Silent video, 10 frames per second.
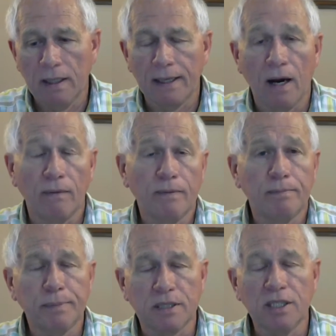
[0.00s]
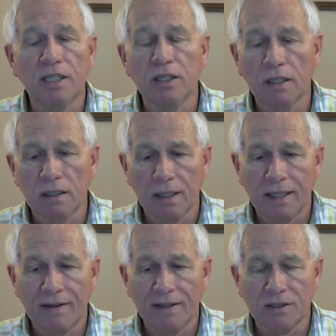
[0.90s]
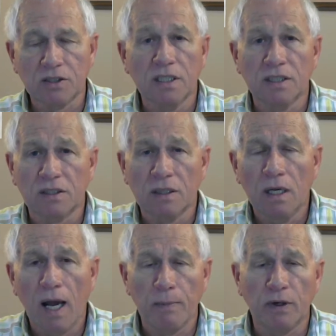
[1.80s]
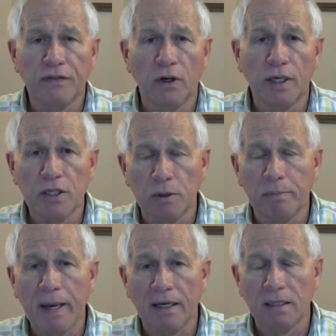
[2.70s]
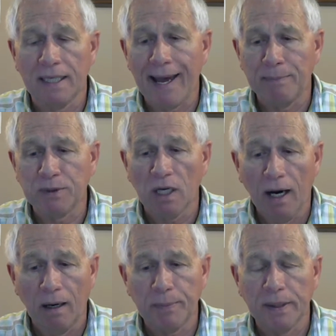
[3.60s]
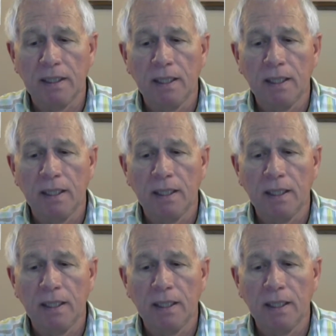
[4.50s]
Now, particularly I'm referring to gaps up,